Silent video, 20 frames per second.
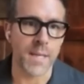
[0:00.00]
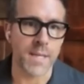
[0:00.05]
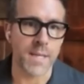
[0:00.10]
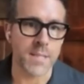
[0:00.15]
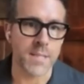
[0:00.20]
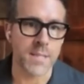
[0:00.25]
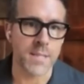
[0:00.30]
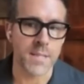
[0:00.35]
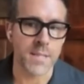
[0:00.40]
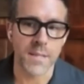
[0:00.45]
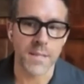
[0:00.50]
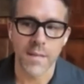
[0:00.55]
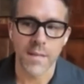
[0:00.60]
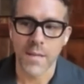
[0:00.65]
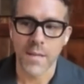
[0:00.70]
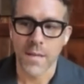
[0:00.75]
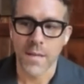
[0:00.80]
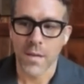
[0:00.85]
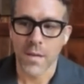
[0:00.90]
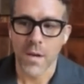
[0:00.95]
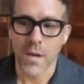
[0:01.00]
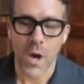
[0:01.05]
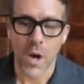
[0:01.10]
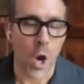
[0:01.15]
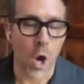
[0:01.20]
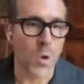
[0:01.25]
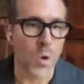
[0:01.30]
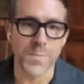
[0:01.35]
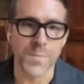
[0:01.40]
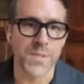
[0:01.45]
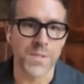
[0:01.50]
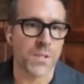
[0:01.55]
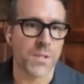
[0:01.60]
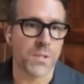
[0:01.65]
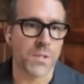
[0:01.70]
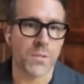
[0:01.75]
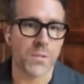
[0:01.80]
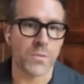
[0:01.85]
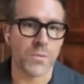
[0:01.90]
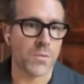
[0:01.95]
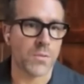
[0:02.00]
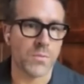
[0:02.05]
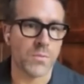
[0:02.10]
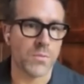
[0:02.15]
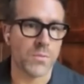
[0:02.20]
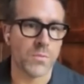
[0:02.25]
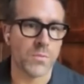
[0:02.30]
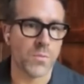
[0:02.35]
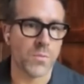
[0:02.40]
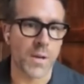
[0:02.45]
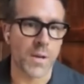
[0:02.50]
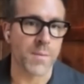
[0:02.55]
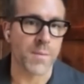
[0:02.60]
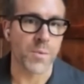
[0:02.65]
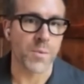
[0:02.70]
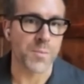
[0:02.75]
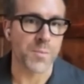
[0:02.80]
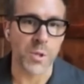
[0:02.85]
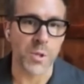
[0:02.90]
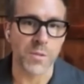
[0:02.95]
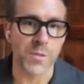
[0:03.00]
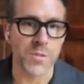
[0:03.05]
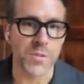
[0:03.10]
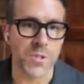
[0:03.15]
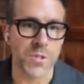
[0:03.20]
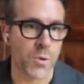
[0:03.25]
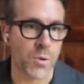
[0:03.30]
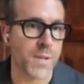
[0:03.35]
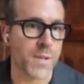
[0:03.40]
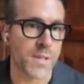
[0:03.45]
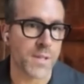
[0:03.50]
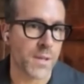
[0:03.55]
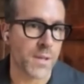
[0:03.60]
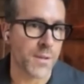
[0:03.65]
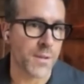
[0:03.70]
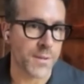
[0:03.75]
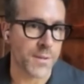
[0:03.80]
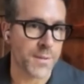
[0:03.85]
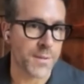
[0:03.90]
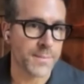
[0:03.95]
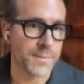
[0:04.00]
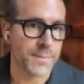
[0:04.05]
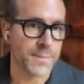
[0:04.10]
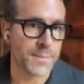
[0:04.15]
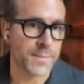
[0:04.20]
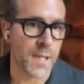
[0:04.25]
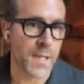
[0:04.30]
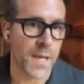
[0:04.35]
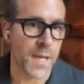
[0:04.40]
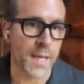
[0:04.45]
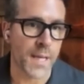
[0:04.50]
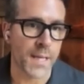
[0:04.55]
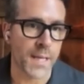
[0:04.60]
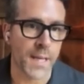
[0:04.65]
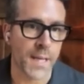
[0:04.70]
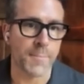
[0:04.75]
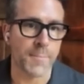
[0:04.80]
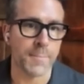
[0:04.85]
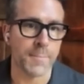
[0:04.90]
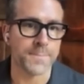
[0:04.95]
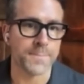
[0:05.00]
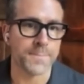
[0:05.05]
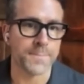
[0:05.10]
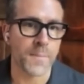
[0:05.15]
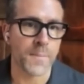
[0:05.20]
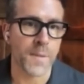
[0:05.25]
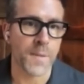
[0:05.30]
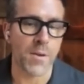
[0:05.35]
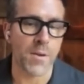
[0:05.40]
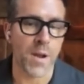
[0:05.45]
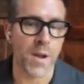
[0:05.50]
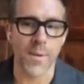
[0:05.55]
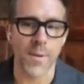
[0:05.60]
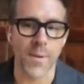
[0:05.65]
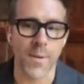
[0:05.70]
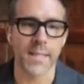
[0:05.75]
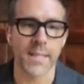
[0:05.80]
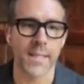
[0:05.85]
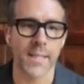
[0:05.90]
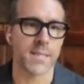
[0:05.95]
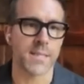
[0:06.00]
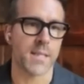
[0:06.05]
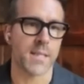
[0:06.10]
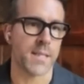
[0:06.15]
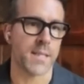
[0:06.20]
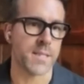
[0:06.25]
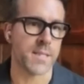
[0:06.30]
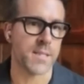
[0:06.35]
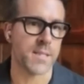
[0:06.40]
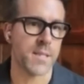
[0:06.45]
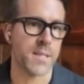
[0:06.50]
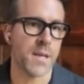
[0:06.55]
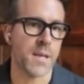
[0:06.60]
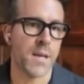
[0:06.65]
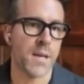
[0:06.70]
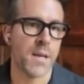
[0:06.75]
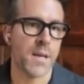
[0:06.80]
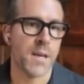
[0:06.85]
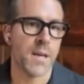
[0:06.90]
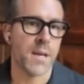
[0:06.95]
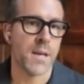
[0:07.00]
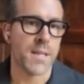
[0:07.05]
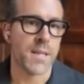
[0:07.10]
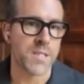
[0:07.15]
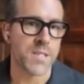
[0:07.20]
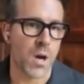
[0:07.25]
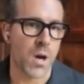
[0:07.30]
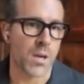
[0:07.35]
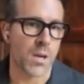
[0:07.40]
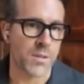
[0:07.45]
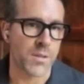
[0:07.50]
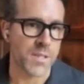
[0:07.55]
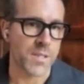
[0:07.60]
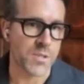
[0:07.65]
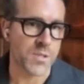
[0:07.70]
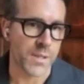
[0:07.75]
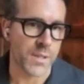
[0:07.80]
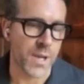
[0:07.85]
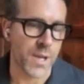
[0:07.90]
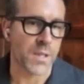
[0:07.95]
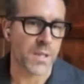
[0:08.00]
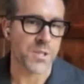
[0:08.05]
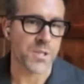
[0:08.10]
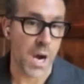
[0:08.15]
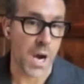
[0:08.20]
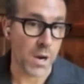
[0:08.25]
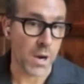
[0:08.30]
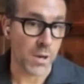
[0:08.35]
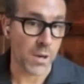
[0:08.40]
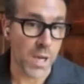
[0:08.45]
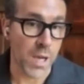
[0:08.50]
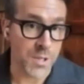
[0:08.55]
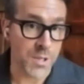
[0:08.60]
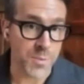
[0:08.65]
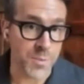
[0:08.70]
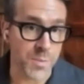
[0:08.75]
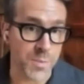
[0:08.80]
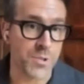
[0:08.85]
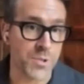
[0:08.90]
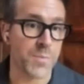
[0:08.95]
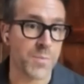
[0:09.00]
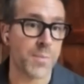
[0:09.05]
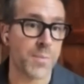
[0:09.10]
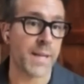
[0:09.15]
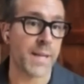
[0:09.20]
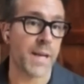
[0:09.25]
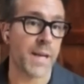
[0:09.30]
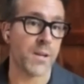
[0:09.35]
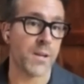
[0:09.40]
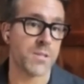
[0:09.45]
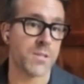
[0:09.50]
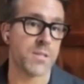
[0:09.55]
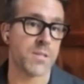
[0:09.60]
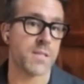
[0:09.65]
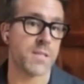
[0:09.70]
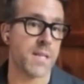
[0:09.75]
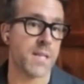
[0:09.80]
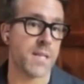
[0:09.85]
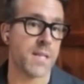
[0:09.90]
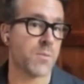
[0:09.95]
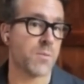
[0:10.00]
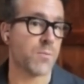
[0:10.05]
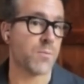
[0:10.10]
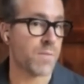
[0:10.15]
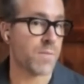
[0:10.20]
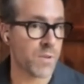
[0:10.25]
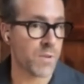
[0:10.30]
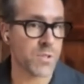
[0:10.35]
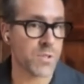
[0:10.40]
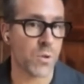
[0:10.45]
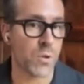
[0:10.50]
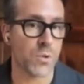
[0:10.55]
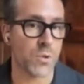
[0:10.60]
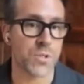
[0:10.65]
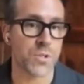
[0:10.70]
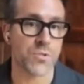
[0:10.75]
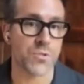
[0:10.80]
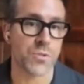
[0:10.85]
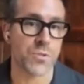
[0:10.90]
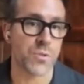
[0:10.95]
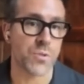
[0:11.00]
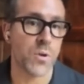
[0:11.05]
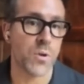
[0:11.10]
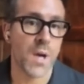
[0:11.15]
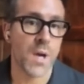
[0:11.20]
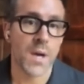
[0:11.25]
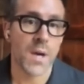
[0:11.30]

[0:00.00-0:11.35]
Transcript: is home to one of the most beautiful stories on earth, and I recognize that this honor is to acknowledge our contribution, but I'd also say that the reverse holds true.